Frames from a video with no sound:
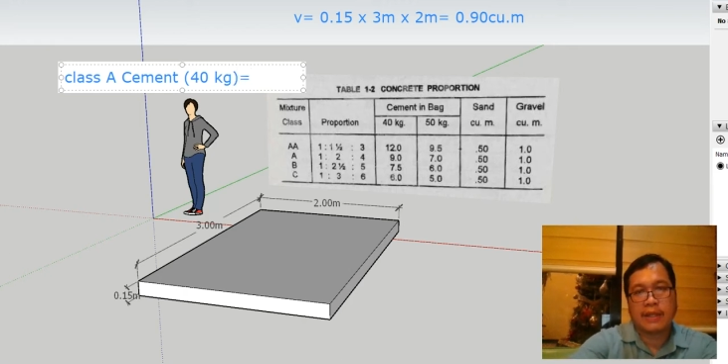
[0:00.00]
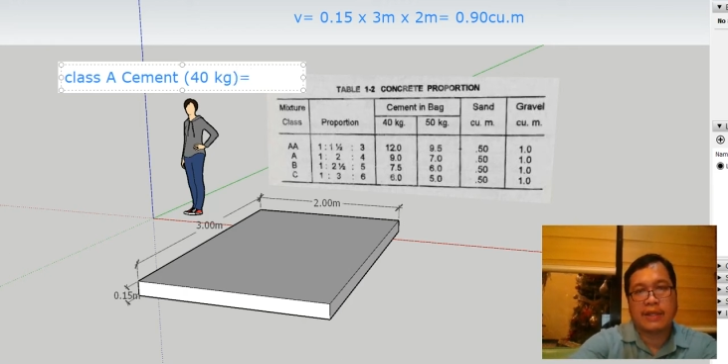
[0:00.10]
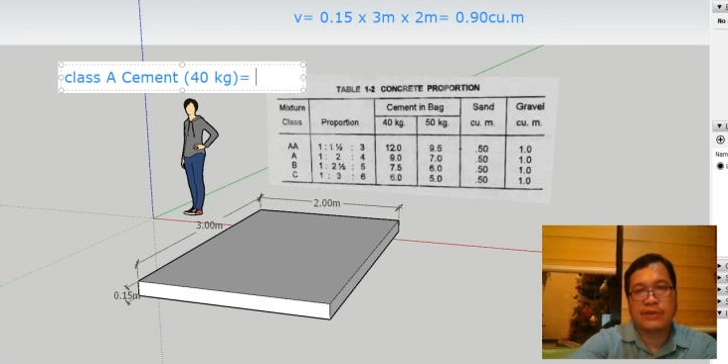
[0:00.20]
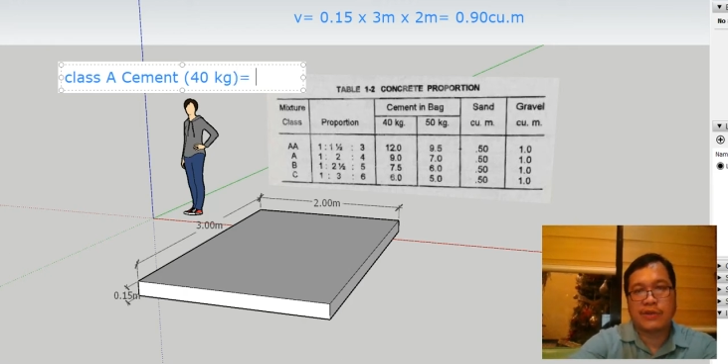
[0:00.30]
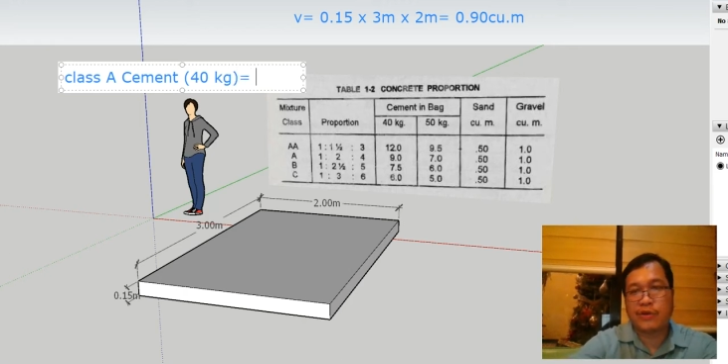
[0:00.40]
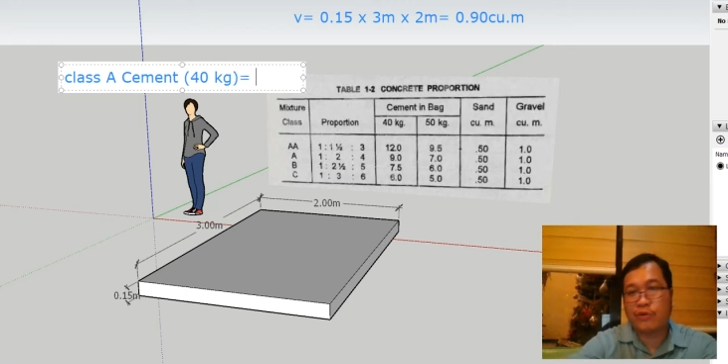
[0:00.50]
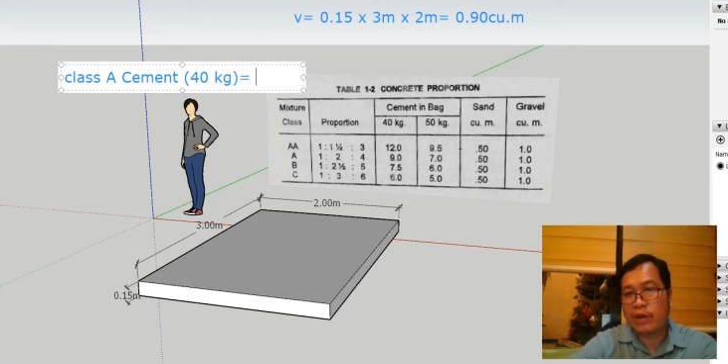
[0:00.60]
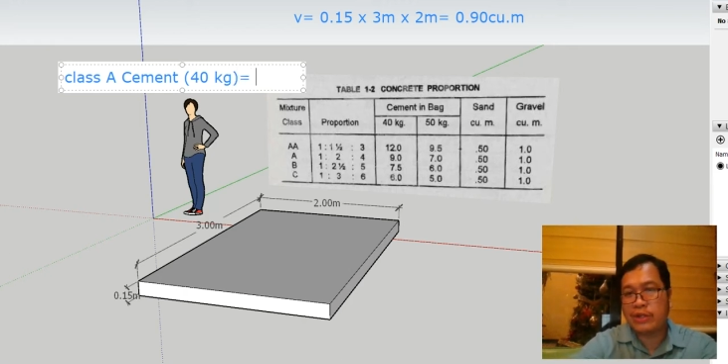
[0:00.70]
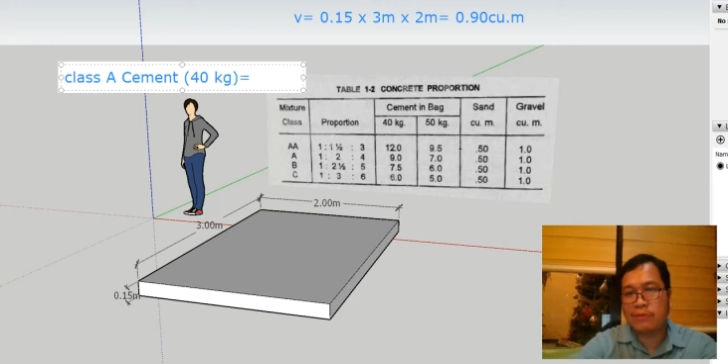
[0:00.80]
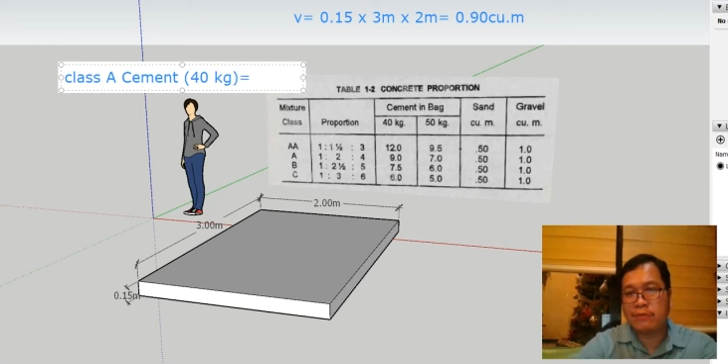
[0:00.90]
So you're
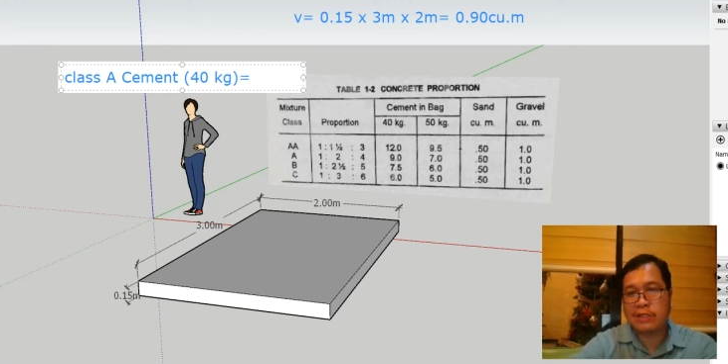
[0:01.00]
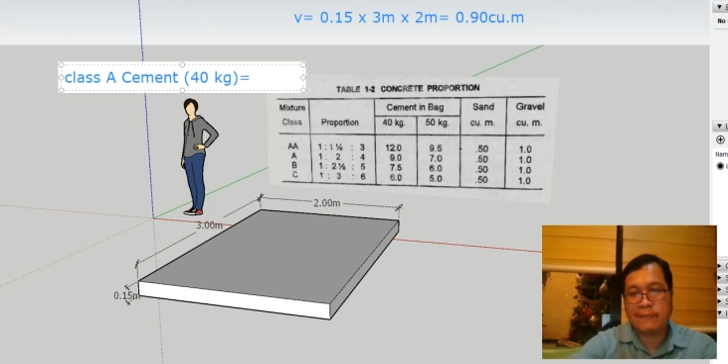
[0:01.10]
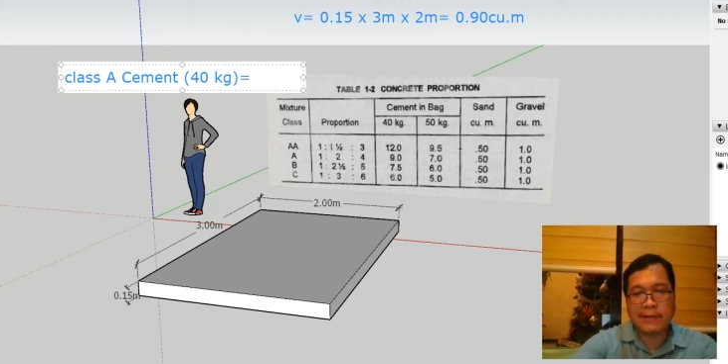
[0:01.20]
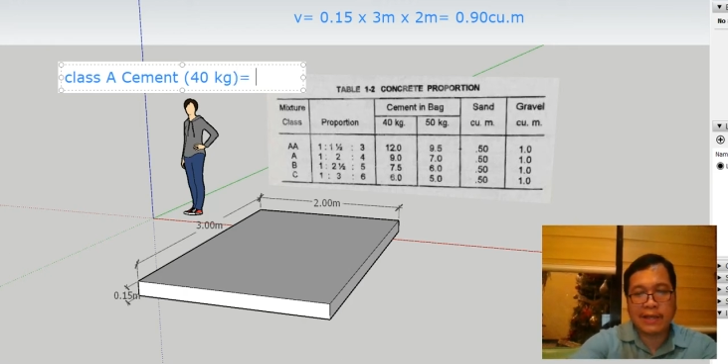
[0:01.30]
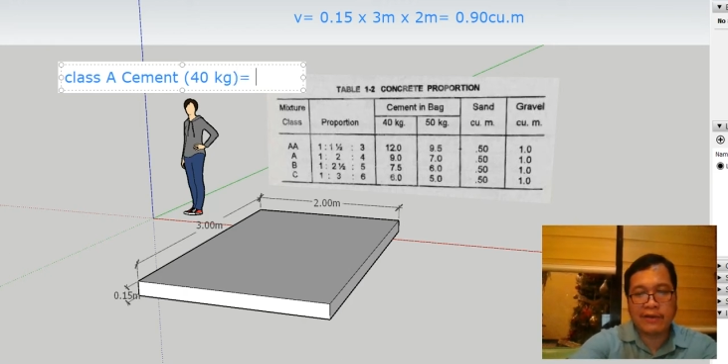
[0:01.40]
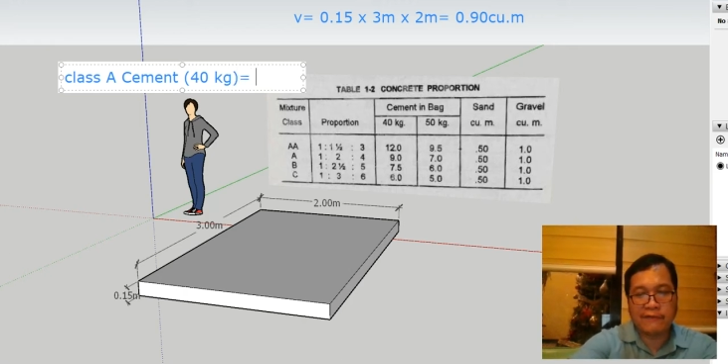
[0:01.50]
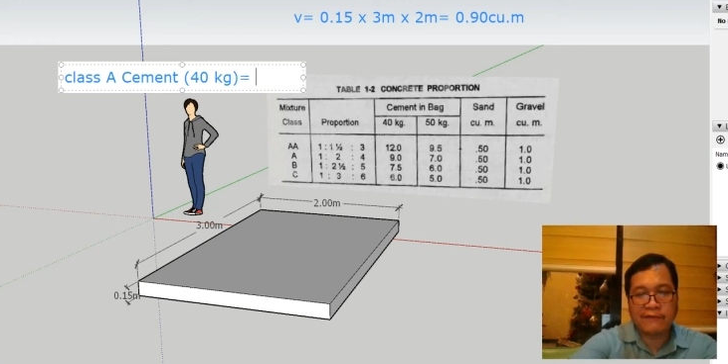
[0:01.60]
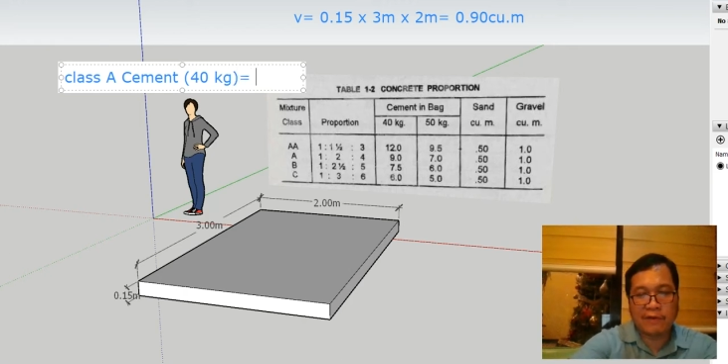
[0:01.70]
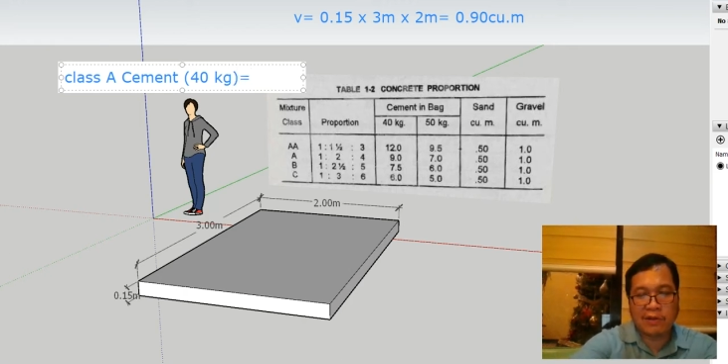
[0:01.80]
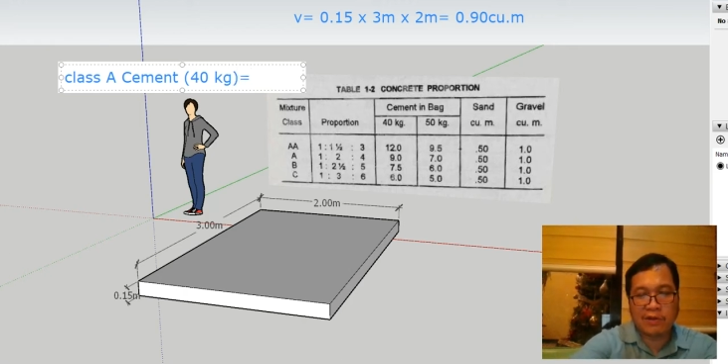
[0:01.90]
going to multiply your
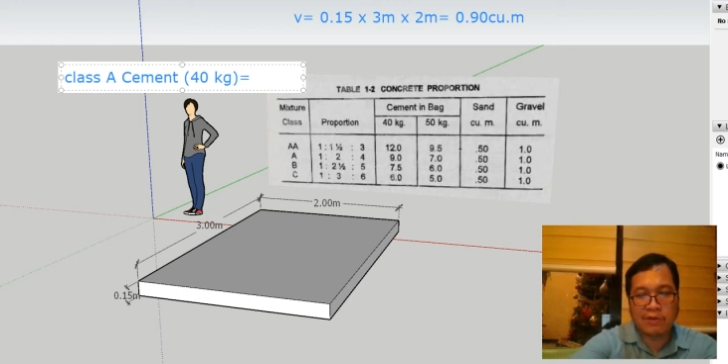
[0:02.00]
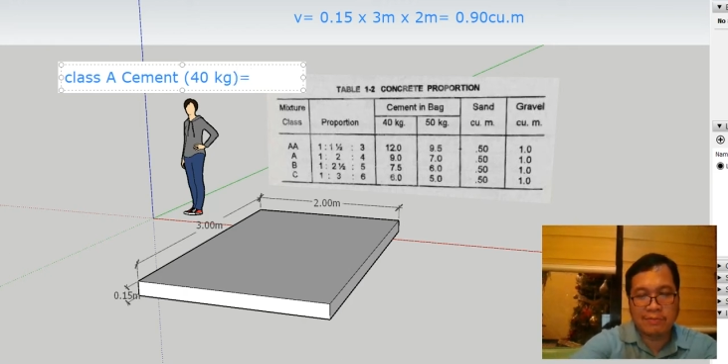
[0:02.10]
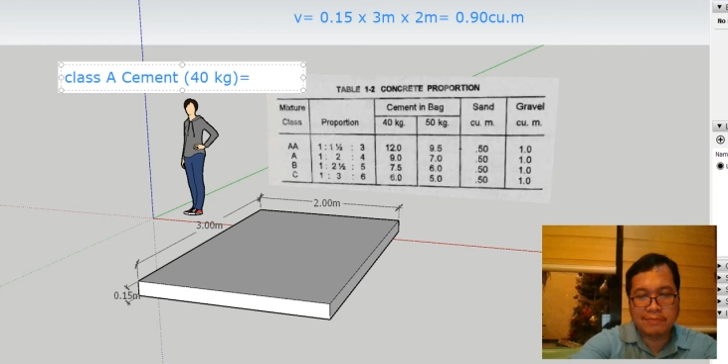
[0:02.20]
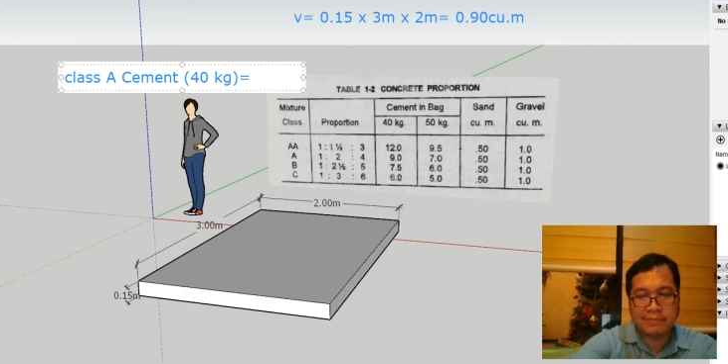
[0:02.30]
volume